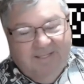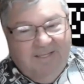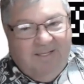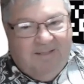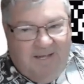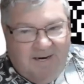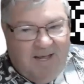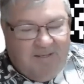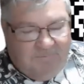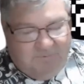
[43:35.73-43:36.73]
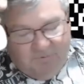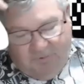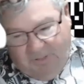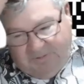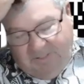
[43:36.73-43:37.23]
And then I
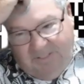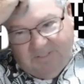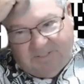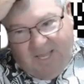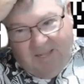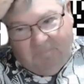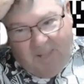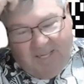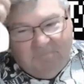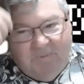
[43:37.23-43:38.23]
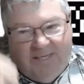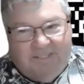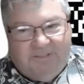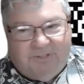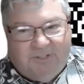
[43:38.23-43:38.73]
looked at his campaign
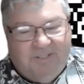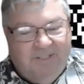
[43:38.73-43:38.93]
manager,